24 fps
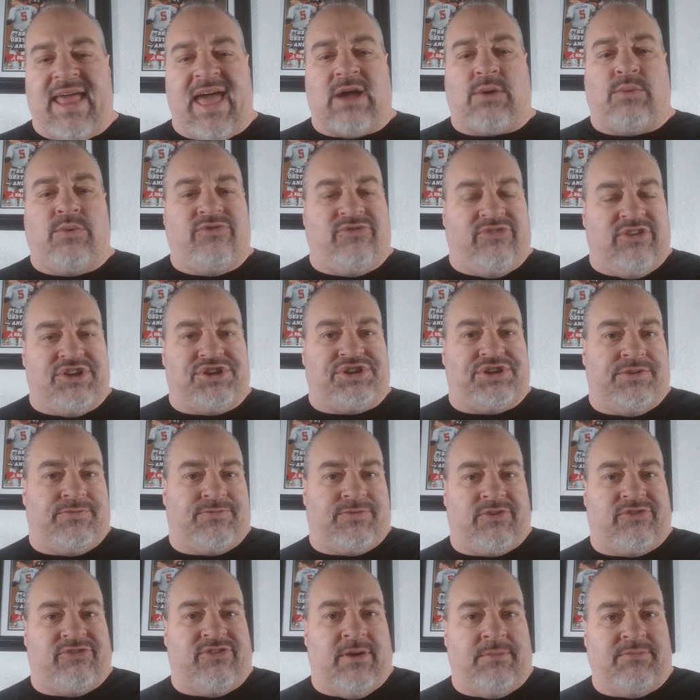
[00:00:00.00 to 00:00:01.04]
acquisition
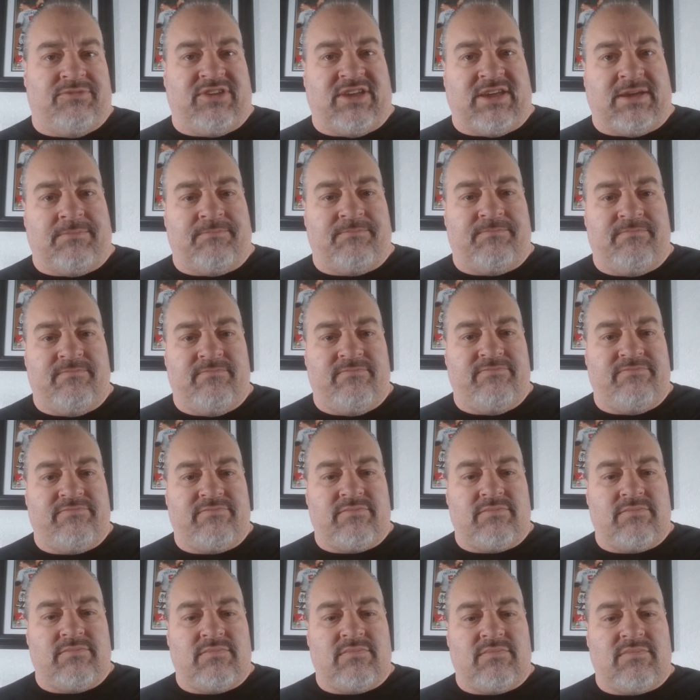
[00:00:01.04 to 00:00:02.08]
for some team.
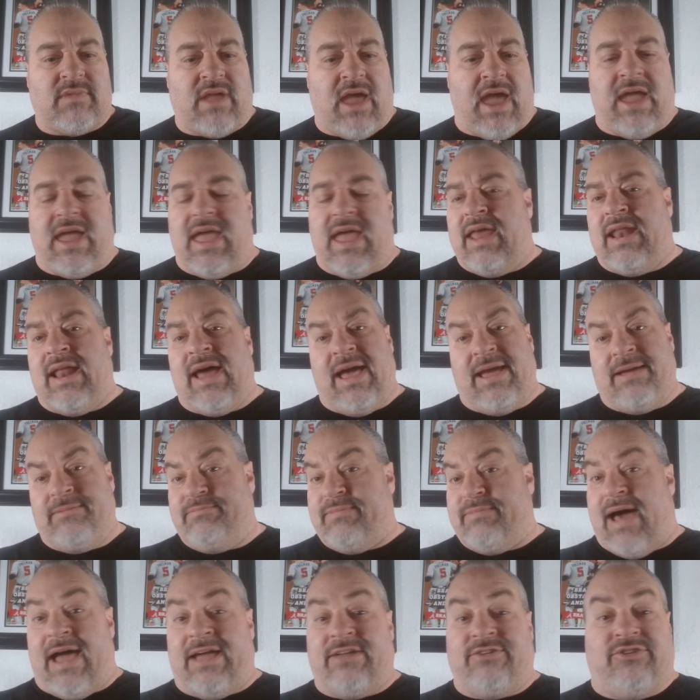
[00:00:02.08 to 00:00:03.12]
And
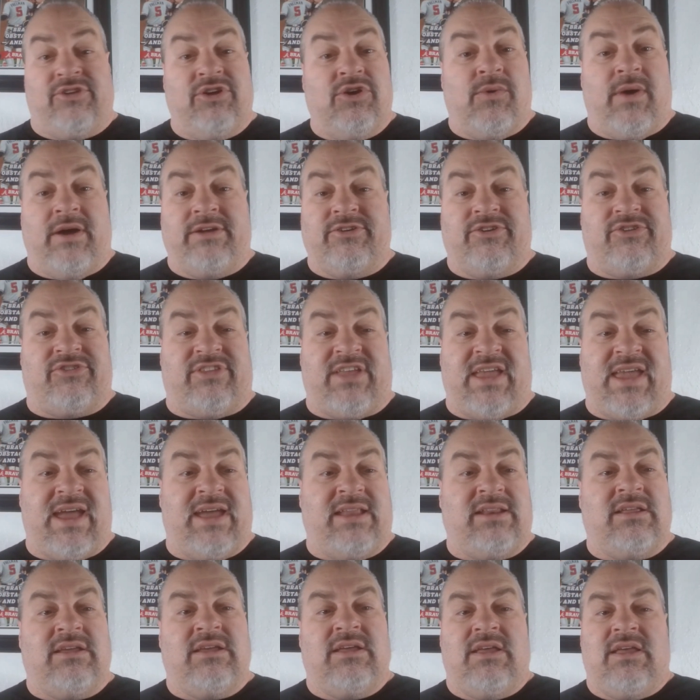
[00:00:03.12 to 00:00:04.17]
I do
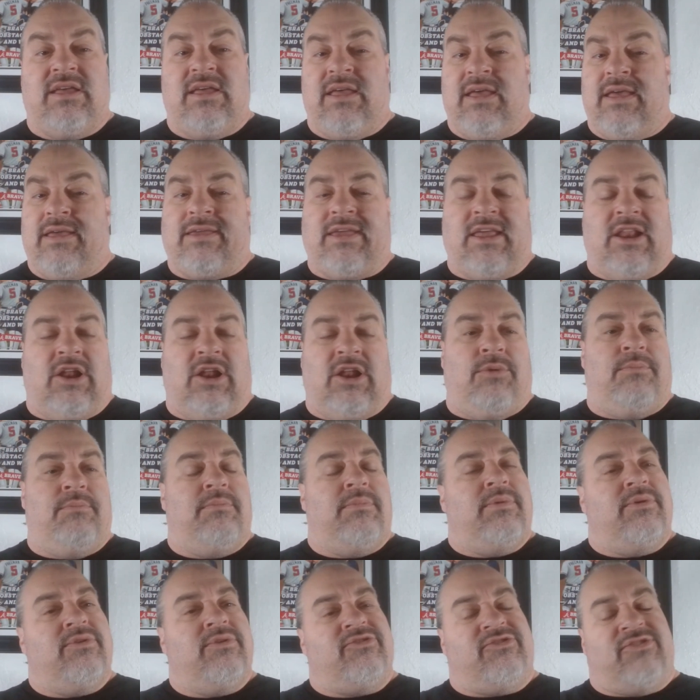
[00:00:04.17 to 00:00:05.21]
understand, you know,
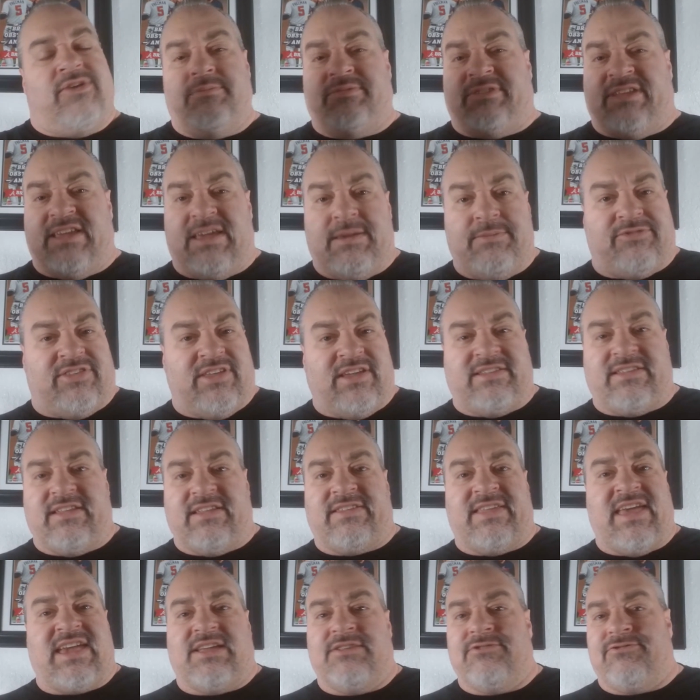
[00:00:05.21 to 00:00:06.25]
some teams think that
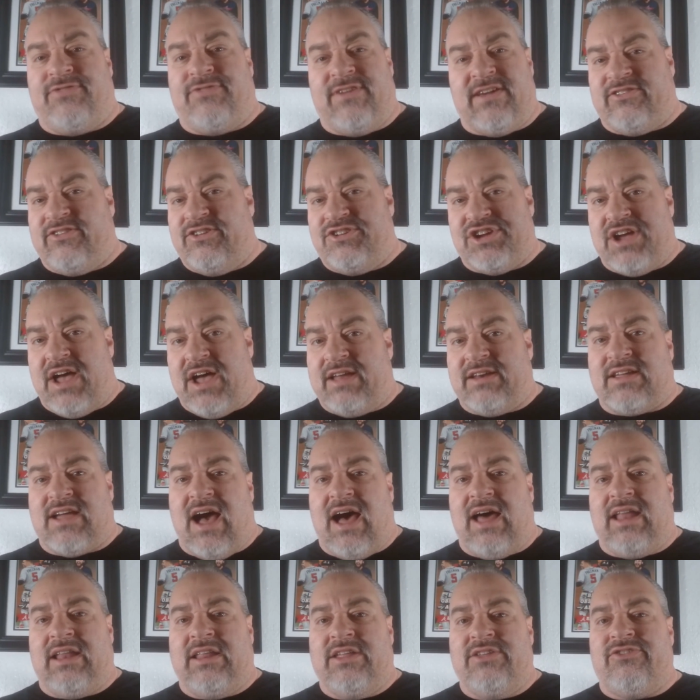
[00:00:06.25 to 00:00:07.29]
they can fix a John
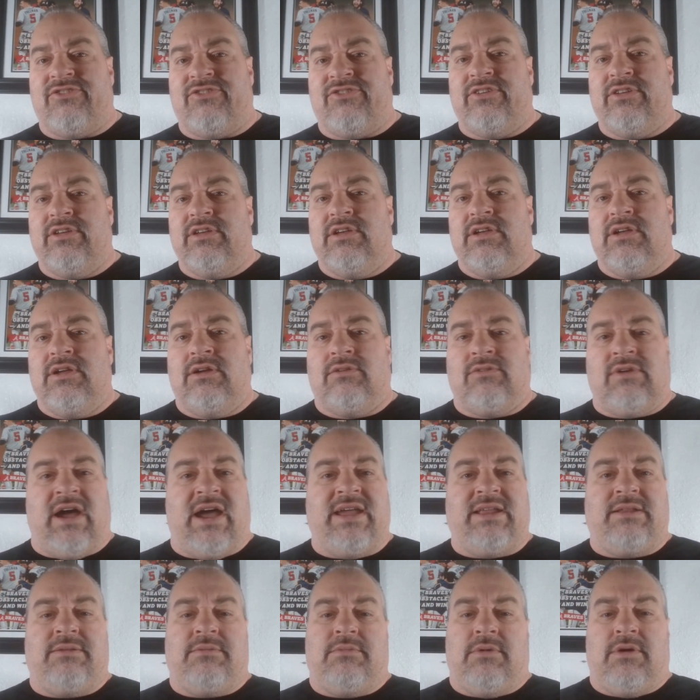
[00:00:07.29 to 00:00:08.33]
Collins,
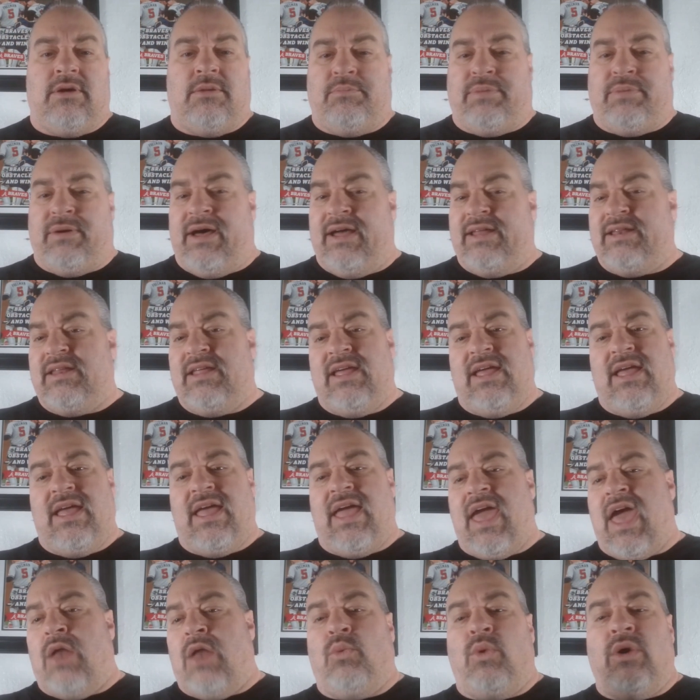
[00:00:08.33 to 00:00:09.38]
right? But
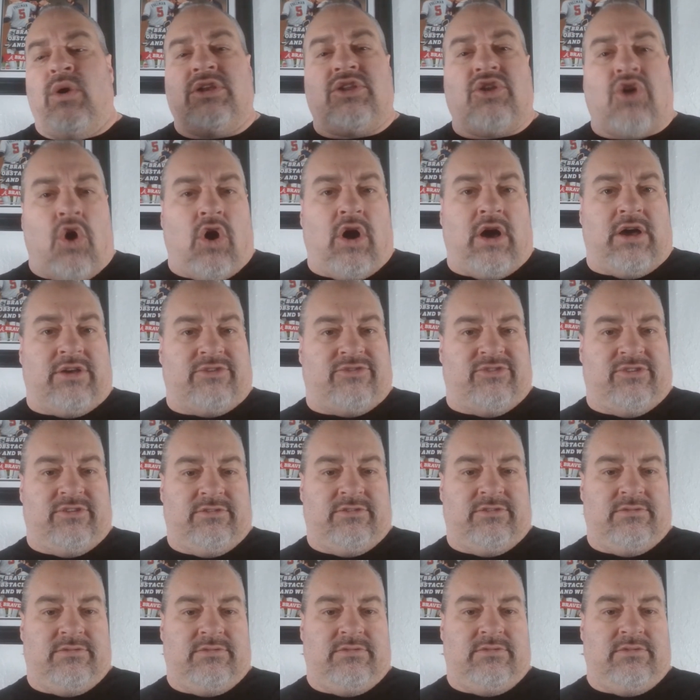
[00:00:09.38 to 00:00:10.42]
at what cost?
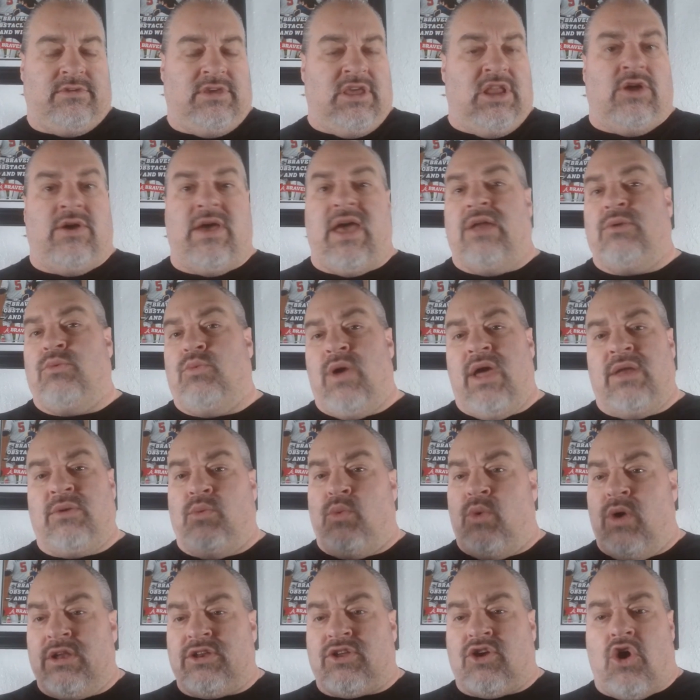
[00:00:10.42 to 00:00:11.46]
You know, at
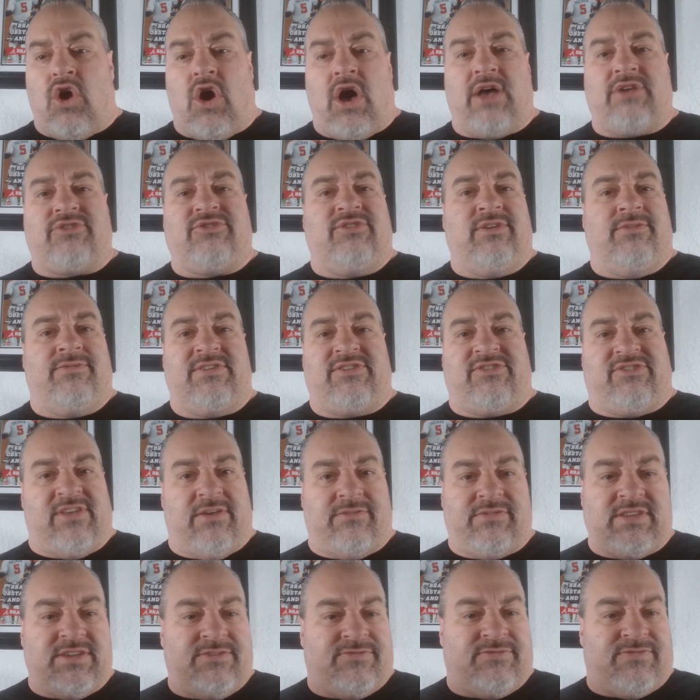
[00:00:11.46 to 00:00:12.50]
what cost of a
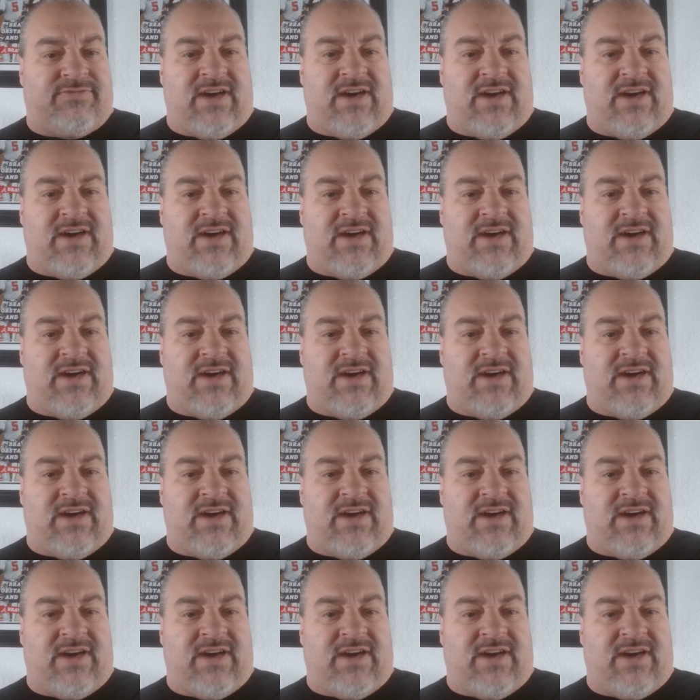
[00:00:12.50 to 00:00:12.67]
$75